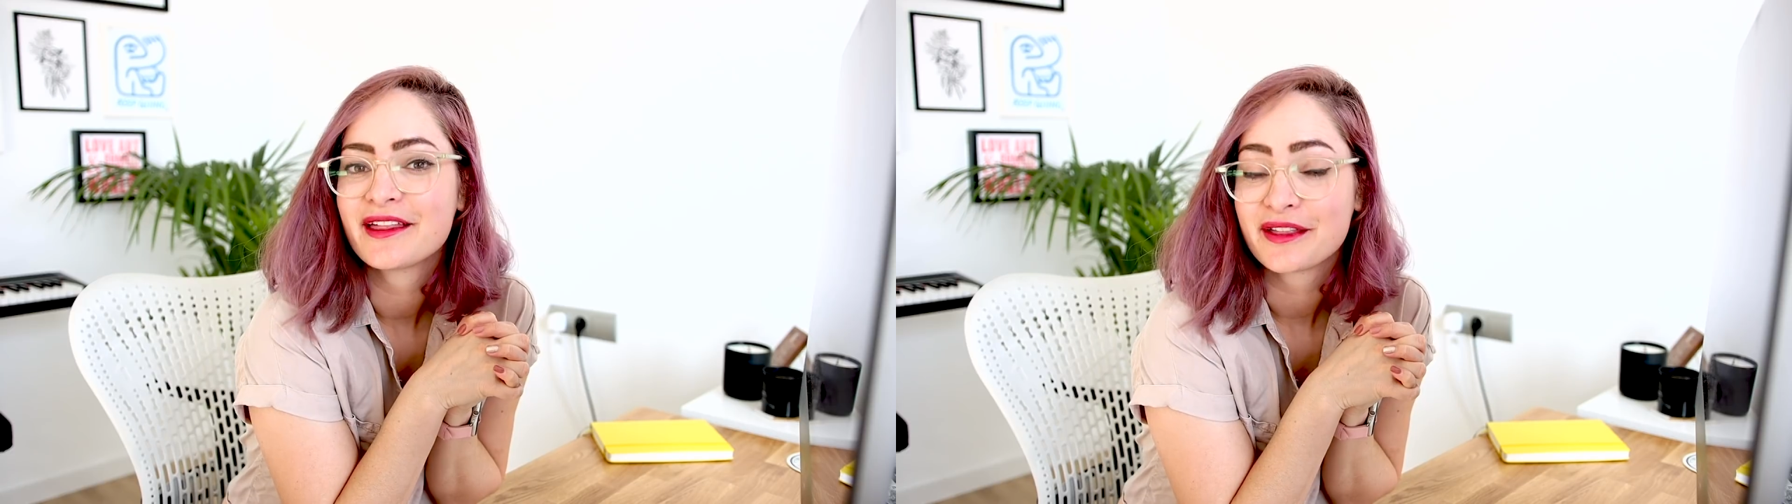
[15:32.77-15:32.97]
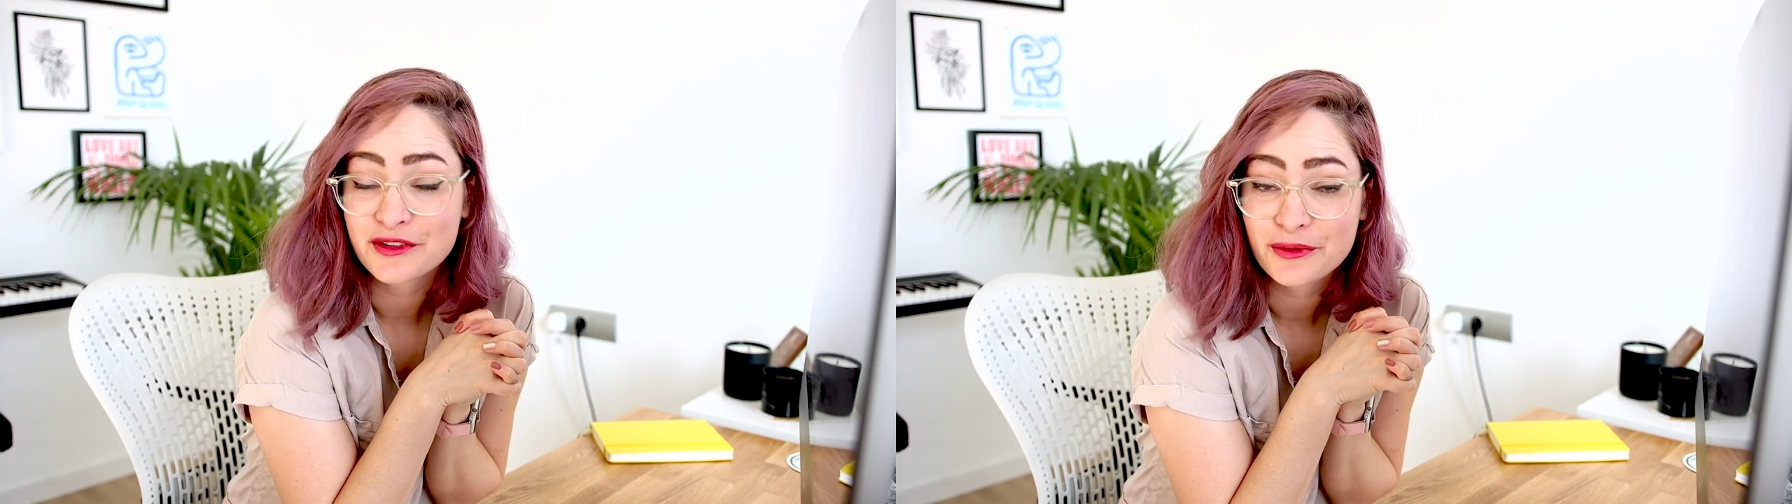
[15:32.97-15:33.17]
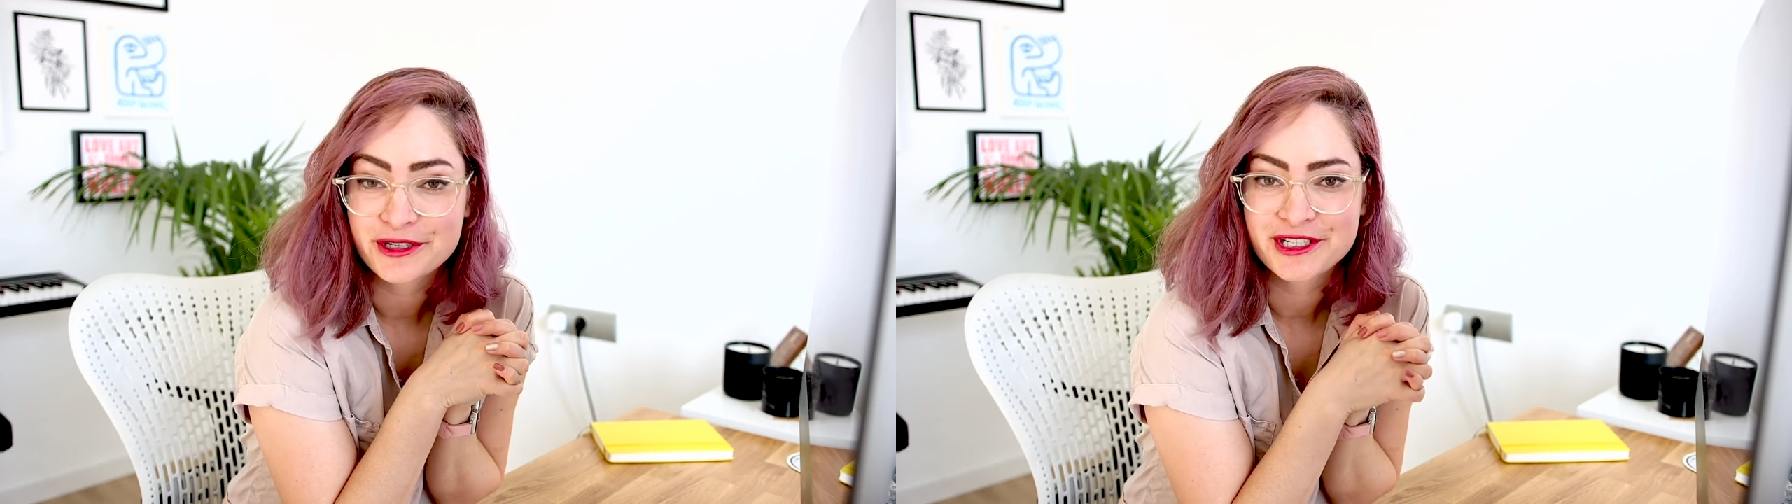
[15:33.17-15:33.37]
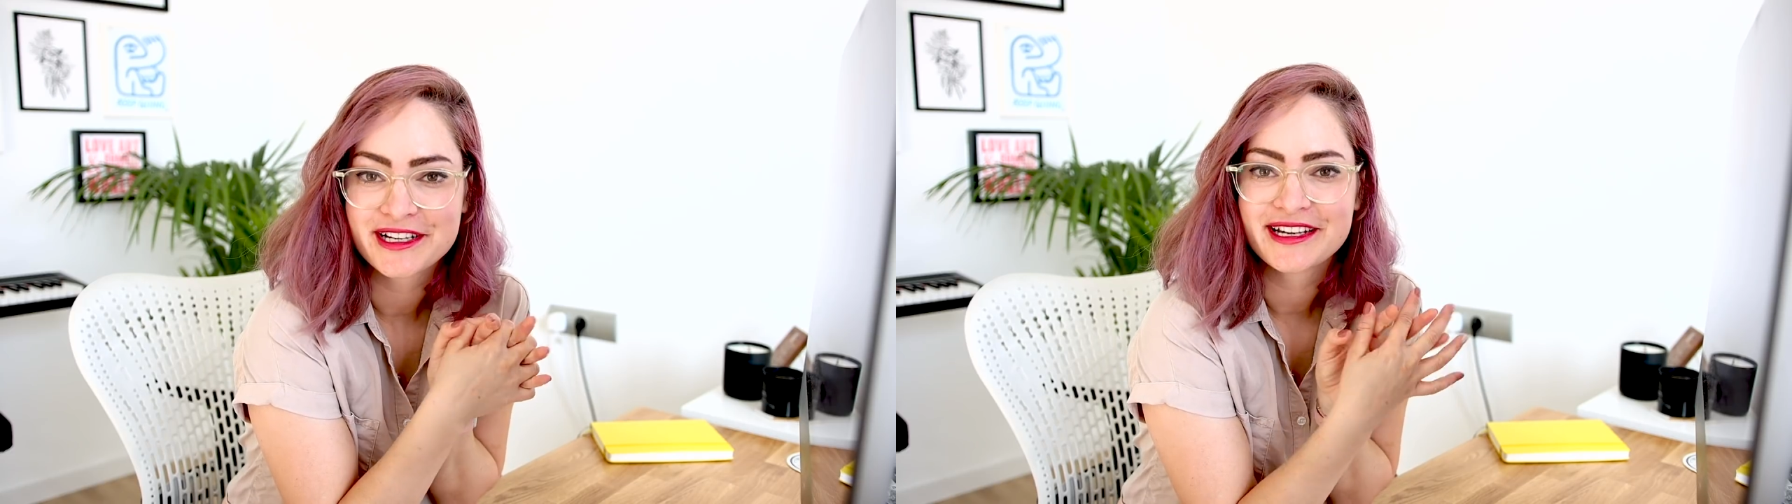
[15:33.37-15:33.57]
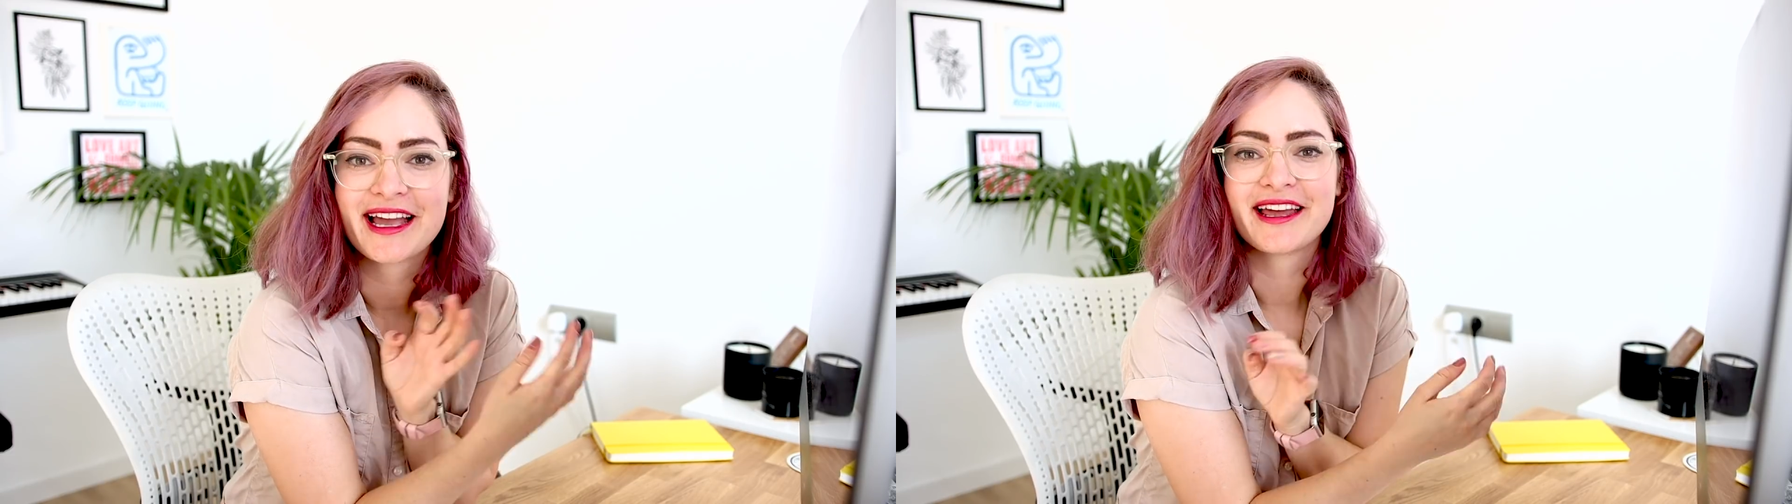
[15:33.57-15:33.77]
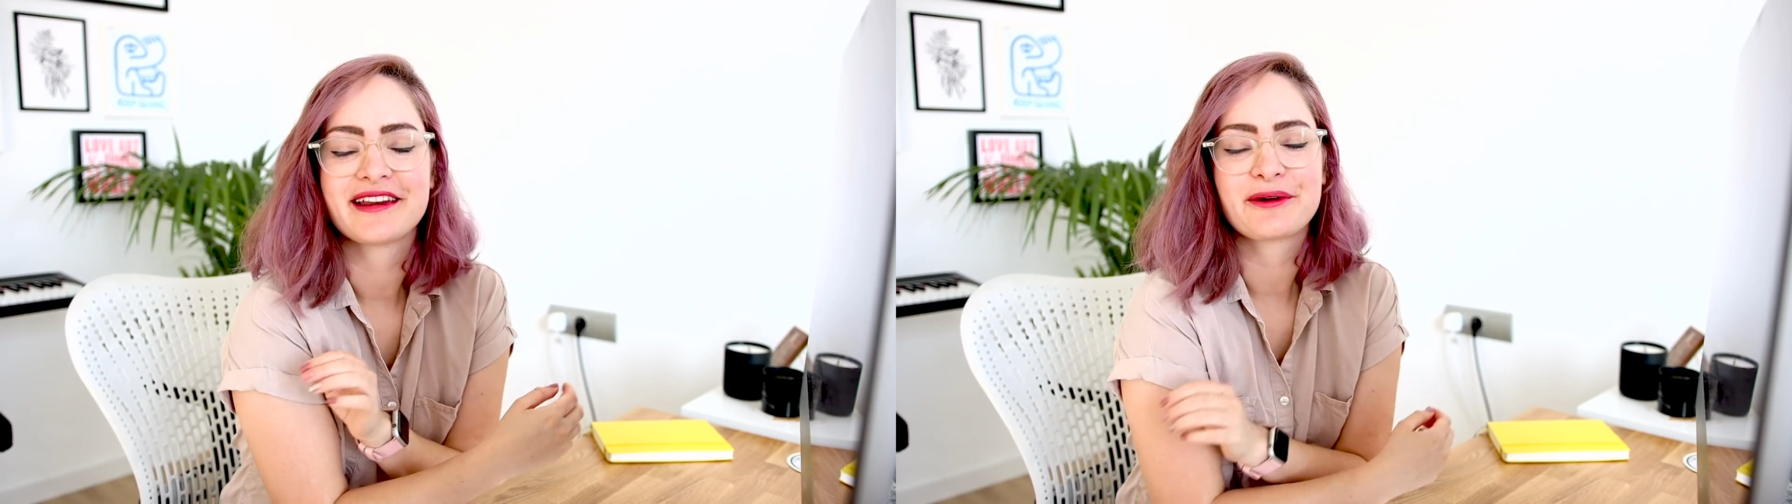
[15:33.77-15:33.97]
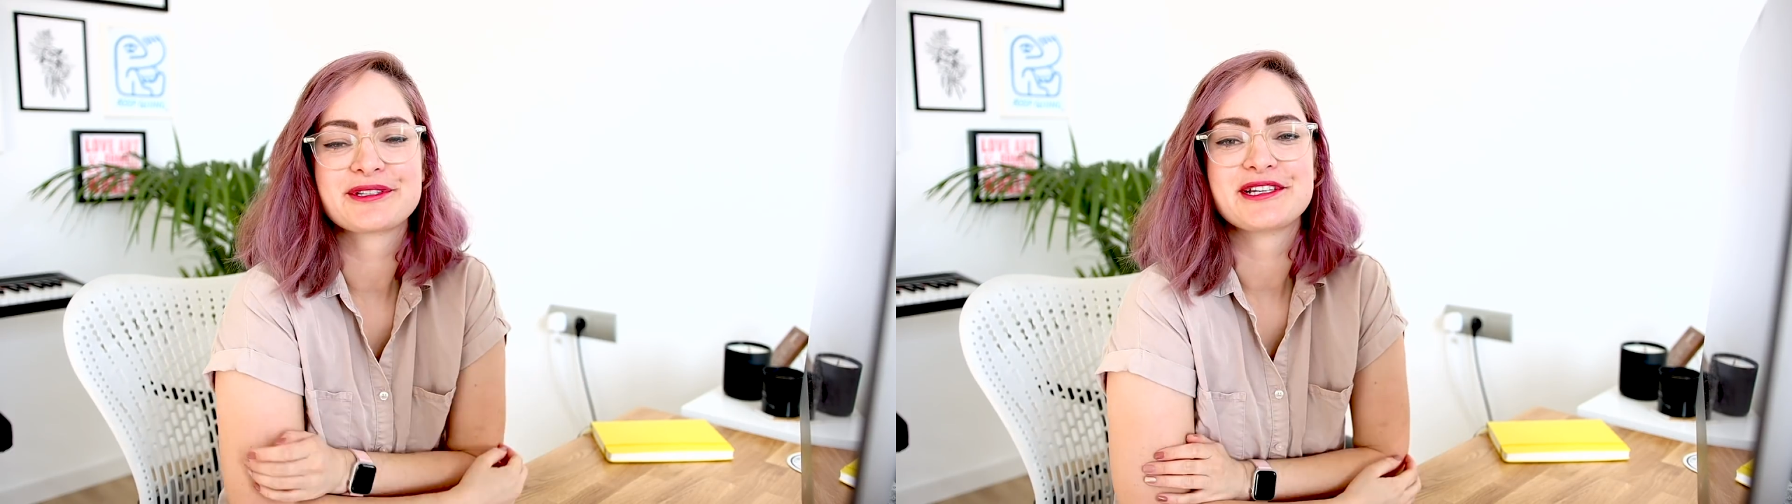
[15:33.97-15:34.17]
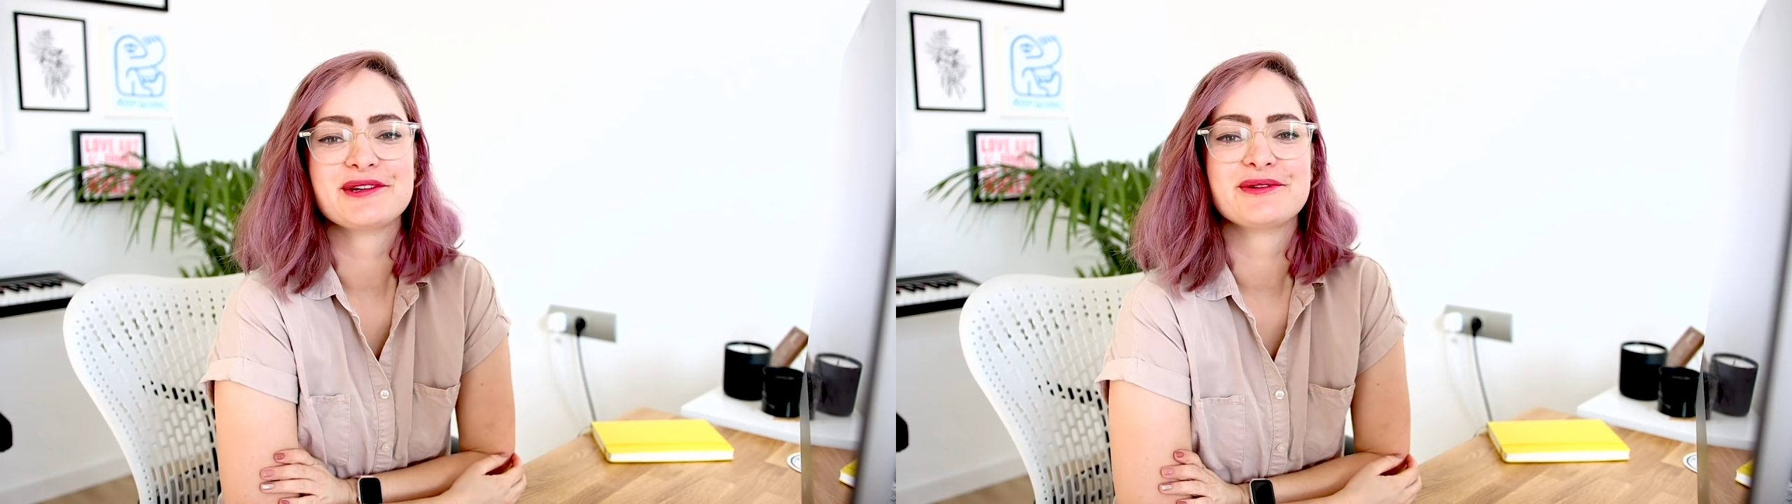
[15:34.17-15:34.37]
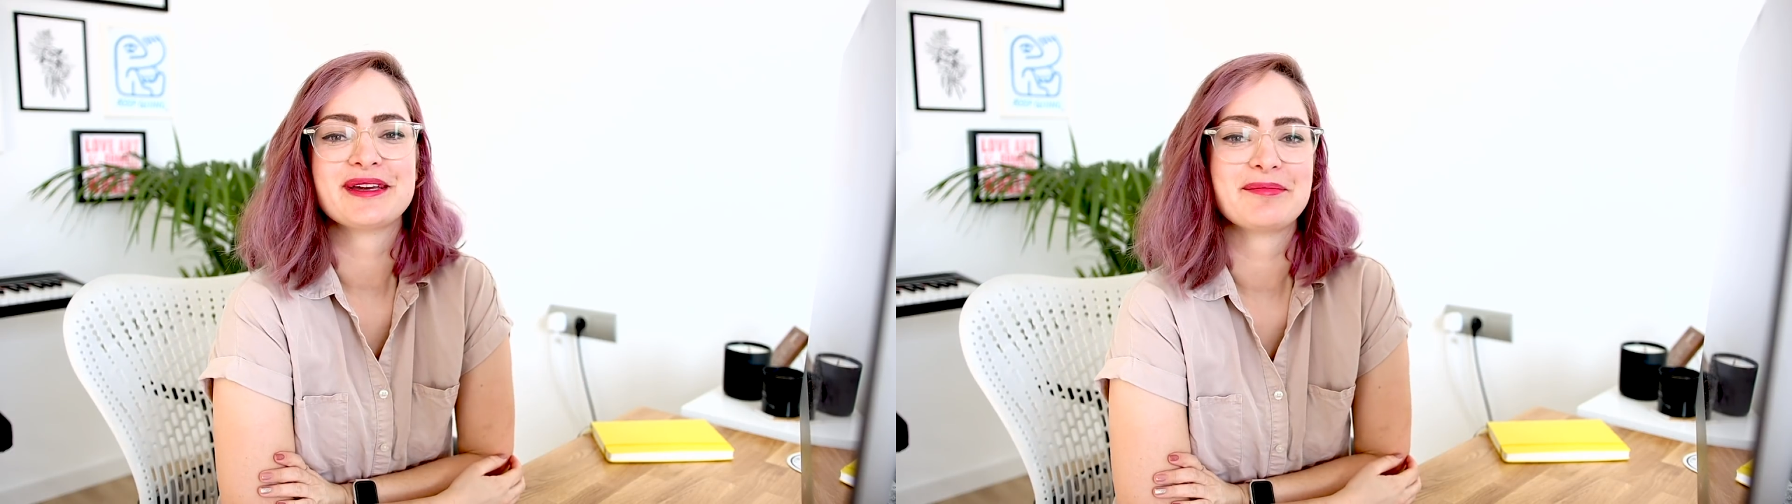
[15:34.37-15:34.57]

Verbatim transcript: Thanks for watching, and I will see you